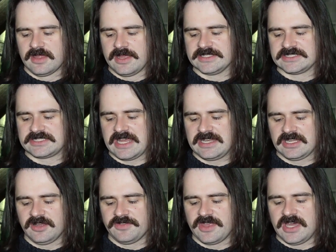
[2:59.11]
And
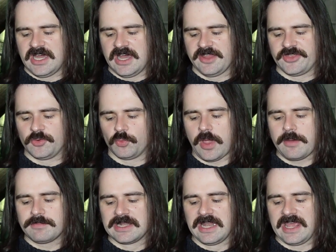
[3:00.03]
standing on the hearth in
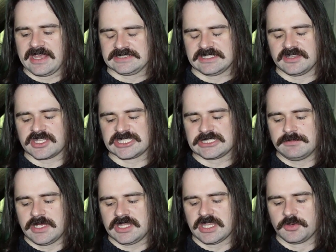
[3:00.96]
webbed links that the
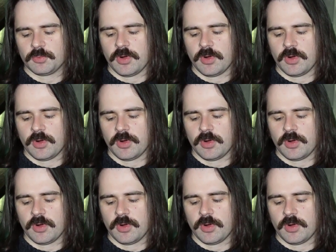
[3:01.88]
smith had